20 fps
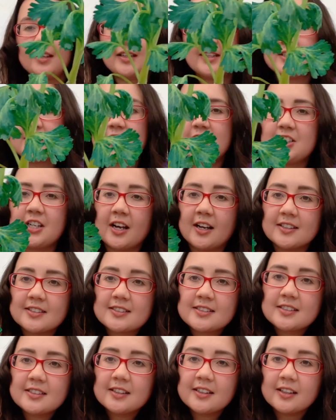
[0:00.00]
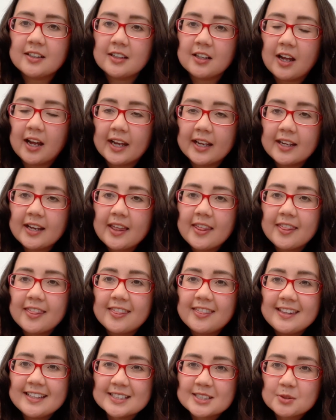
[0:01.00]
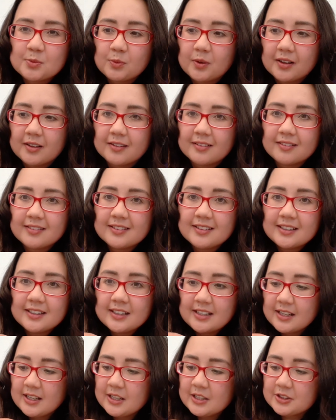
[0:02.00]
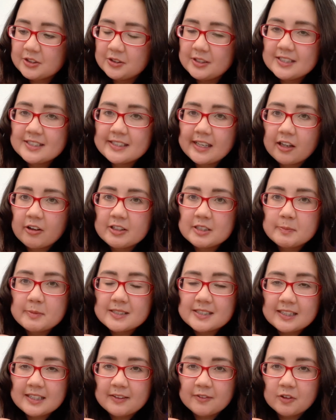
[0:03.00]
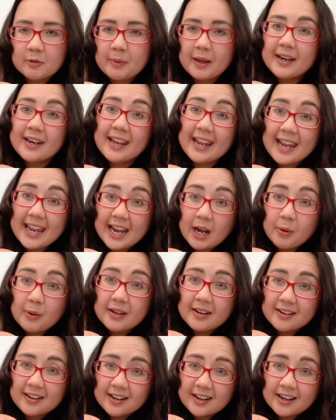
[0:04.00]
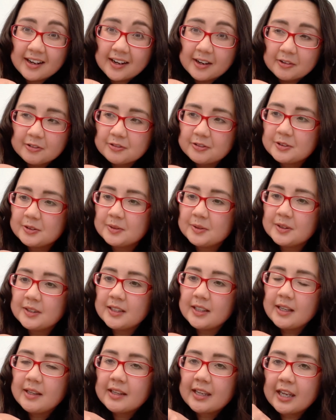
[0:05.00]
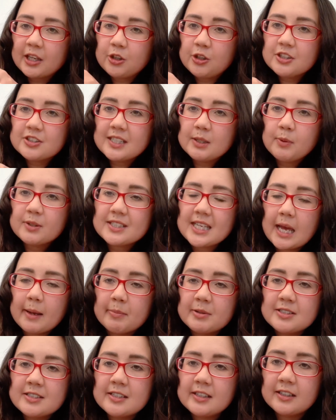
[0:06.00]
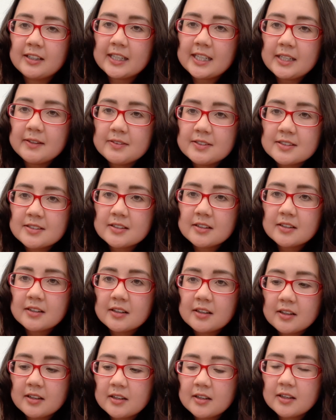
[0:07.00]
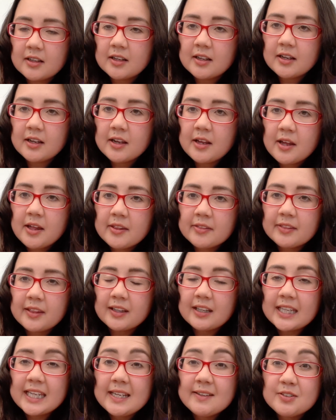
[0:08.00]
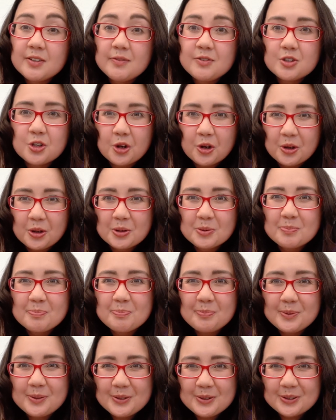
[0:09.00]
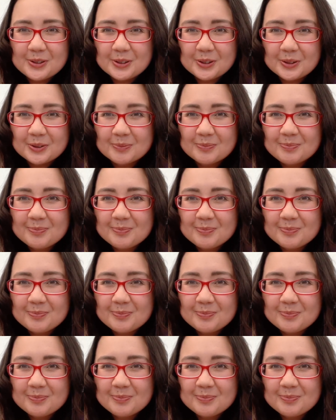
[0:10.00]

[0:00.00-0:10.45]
Just like this one. So this celery's been sitting for about an hour and a half. Can you see what's happened to the leaves? The leaves have turned blue.